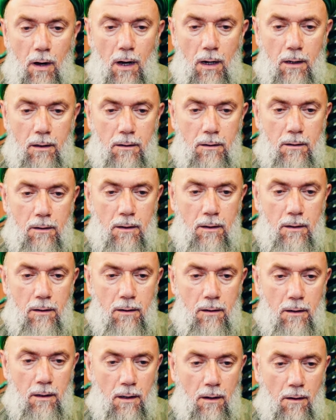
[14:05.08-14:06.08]
are
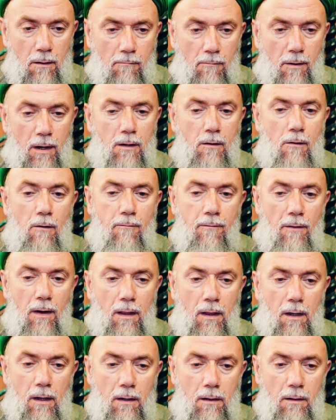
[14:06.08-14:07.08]
in way of
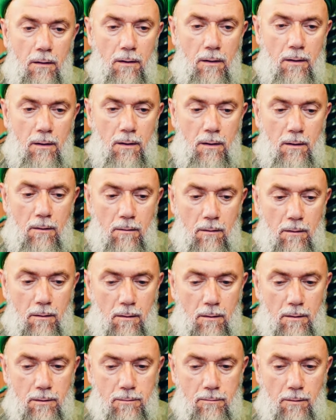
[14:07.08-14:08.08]
Allah.
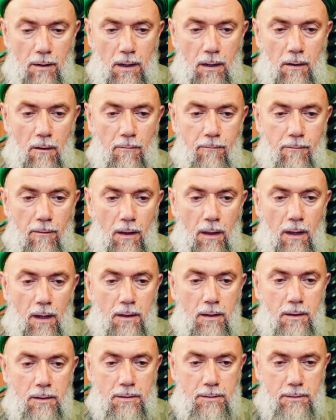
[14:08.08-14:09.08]
Because way of
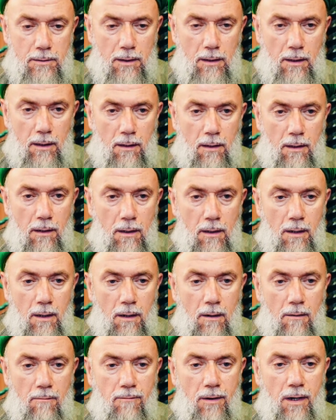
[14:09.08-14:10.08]
Allah is still
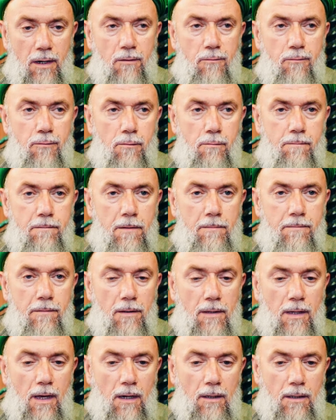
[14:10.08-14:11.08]
very few
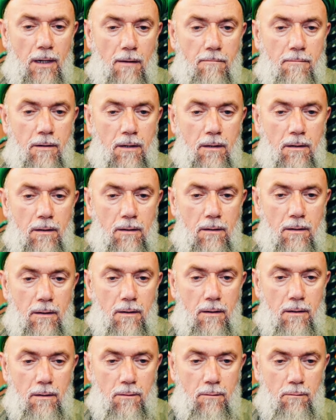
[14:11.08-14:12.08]
people, they are coming
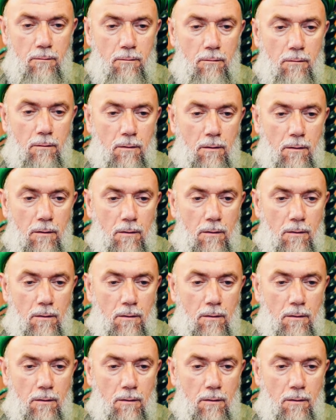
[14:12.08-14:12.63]
to